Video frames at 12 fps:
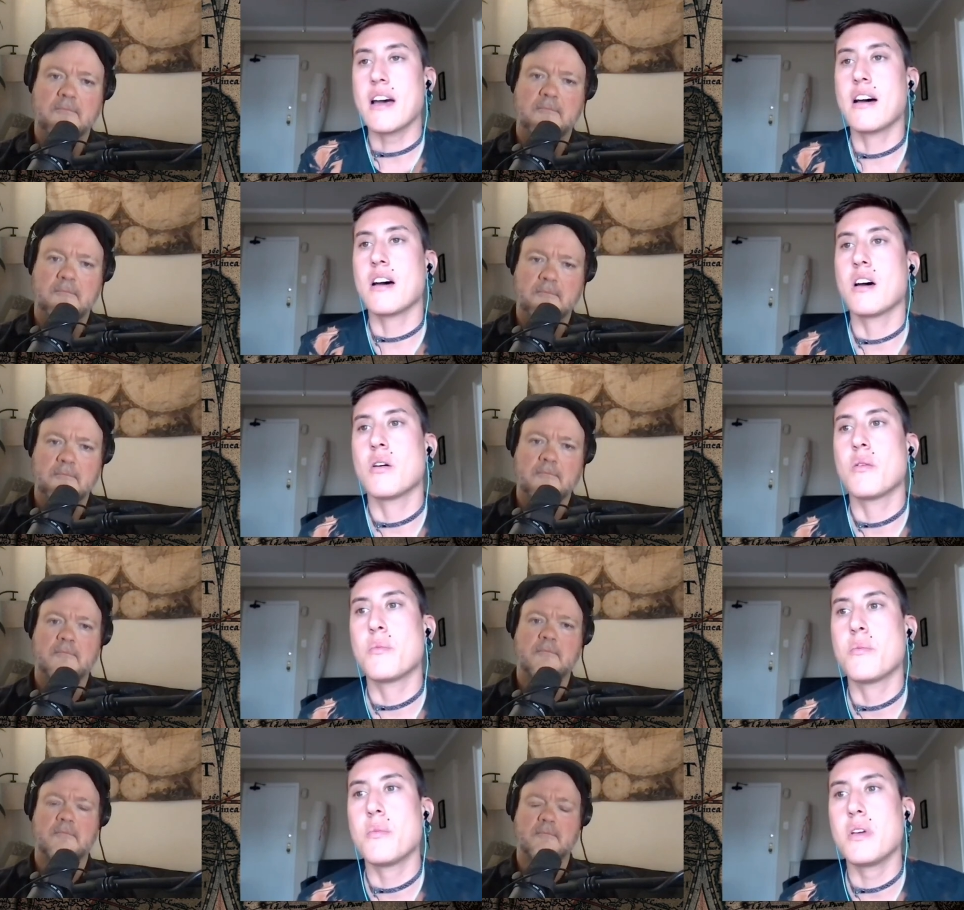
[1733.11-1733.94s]

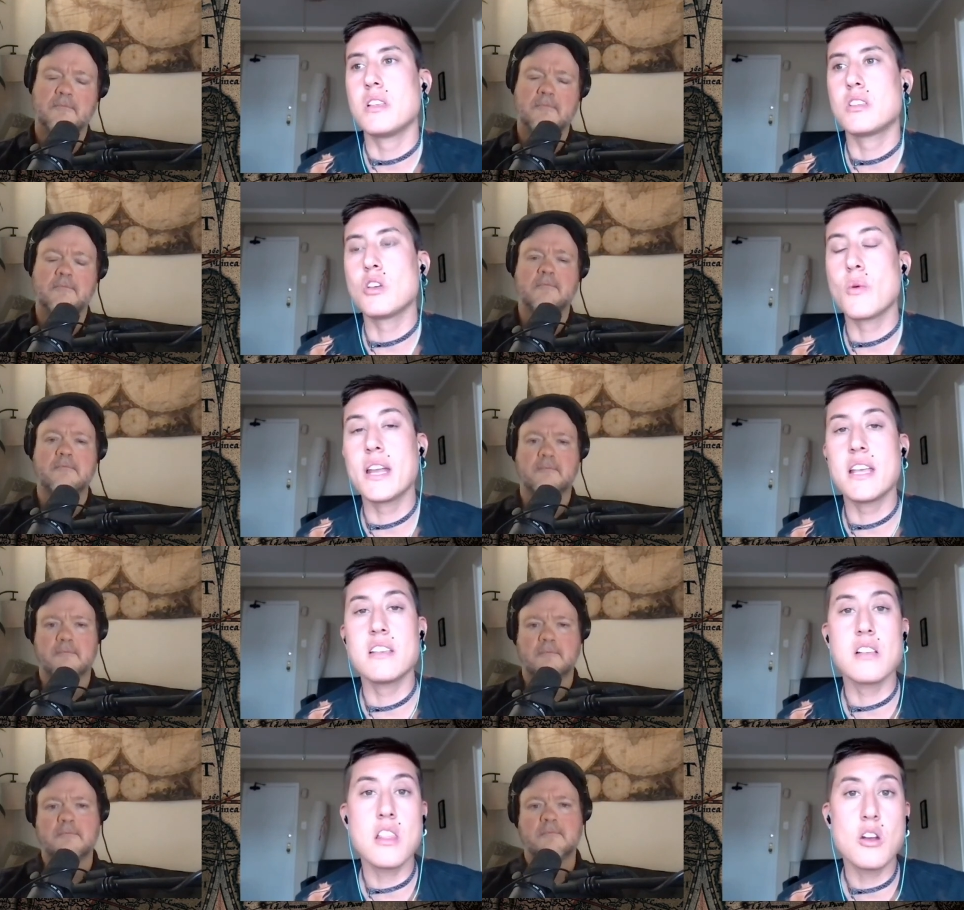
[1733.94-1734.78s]
Speaker 1: Um, so it
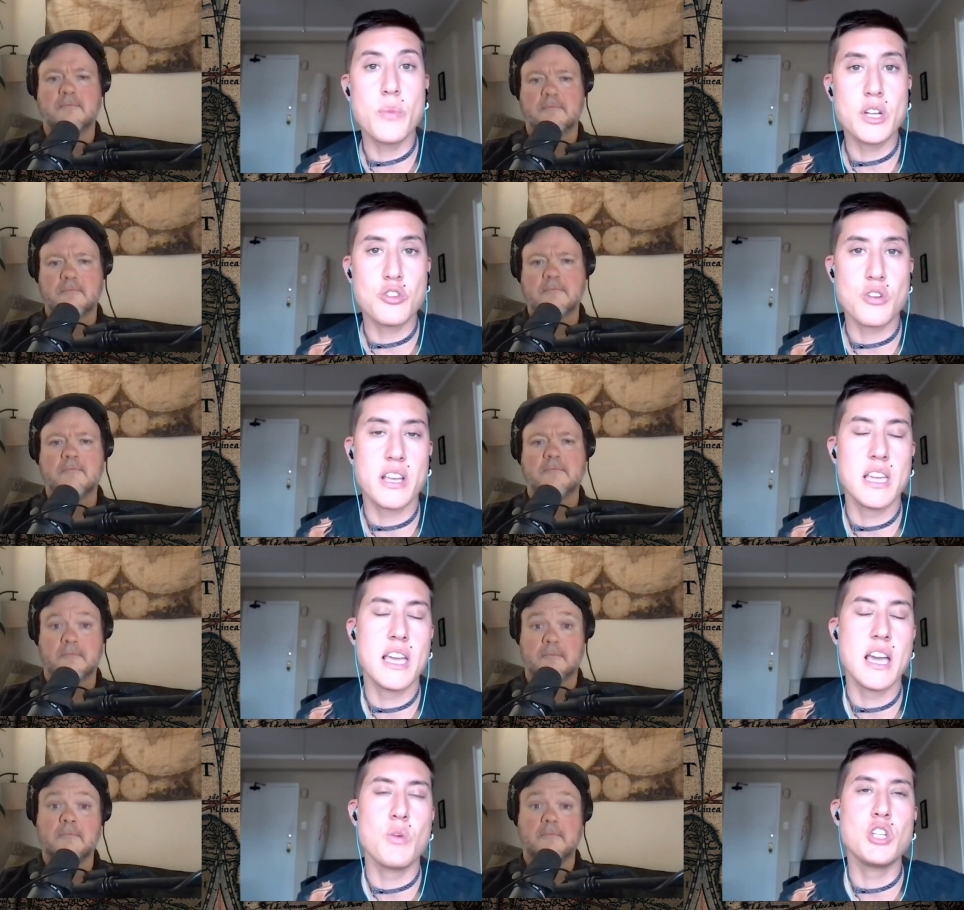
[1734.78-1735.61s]
is a little bit
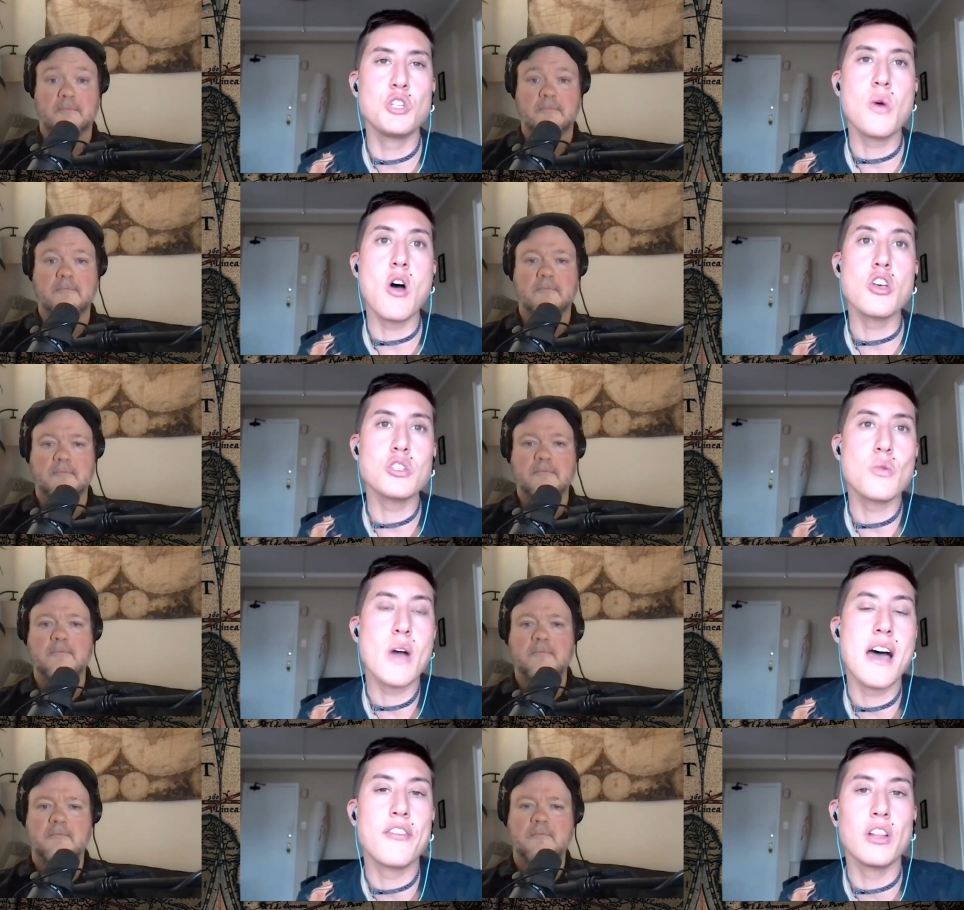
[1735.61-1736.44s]
tricky, and we do
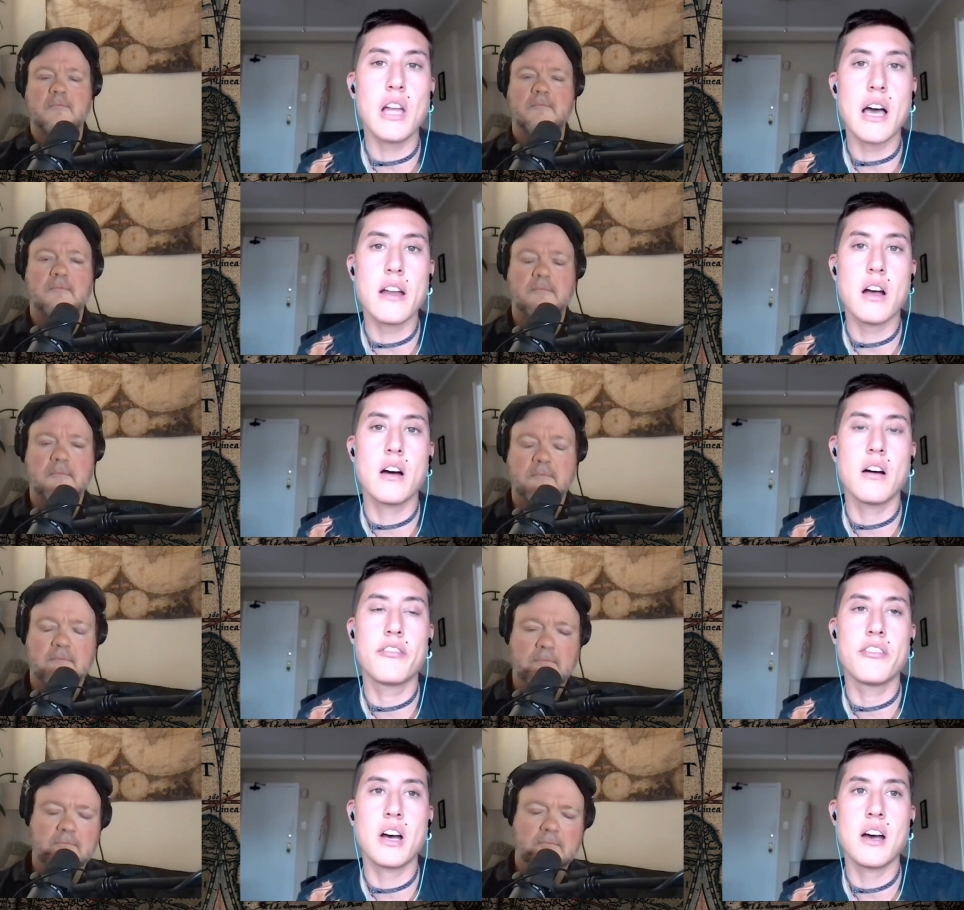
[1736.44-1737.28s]
also have a lot
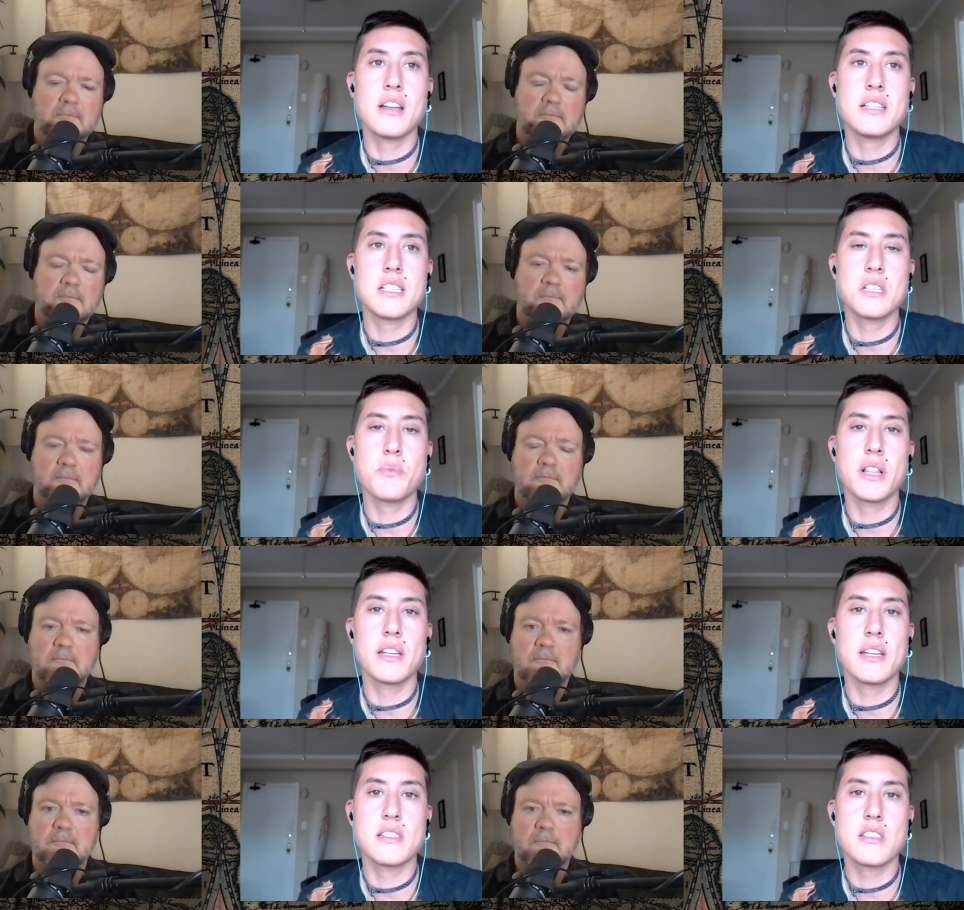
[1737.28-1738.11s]
of uh,
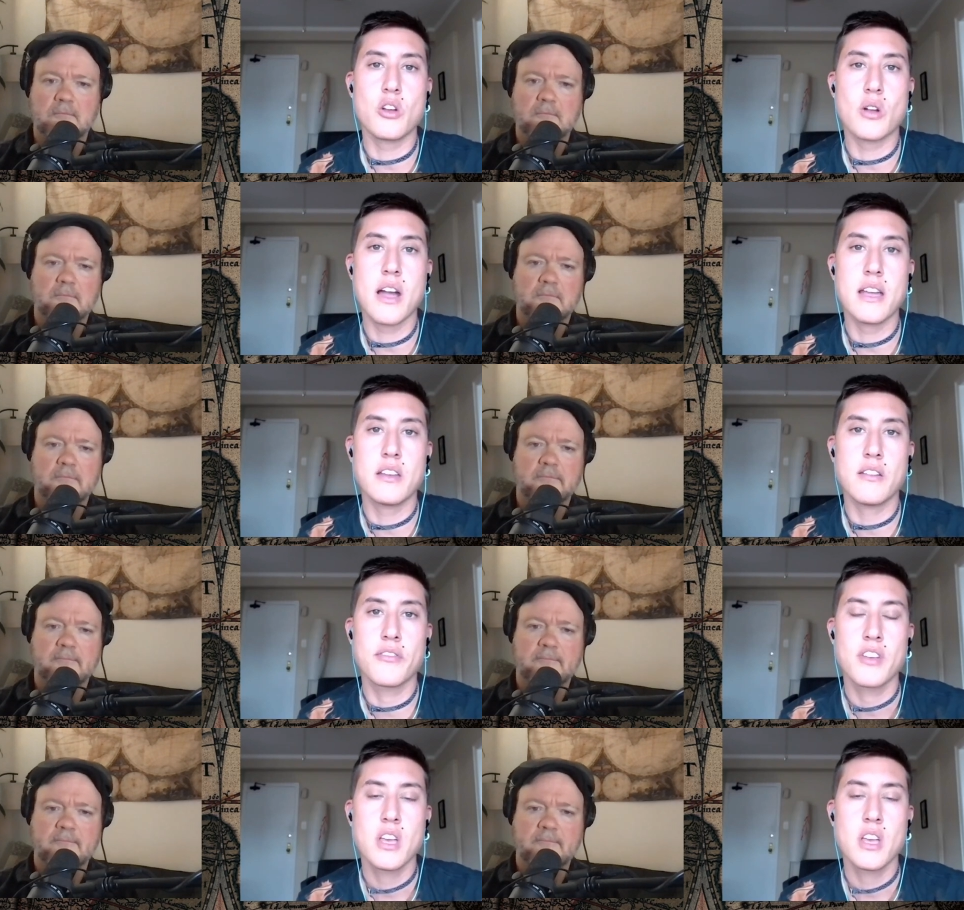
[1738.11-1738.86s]
disabilities that are kind of